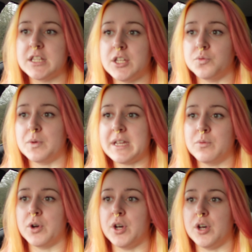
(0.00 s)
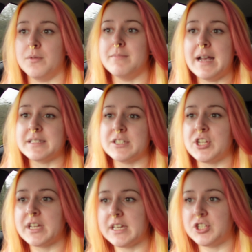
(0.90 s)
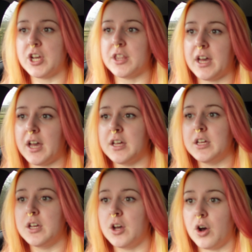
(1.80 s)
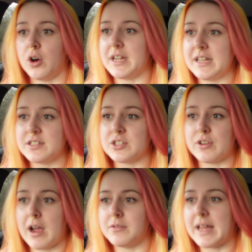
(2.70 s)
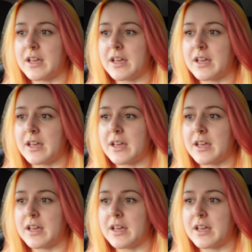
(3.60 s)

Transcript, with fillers: that we were messaging each other on Instagram.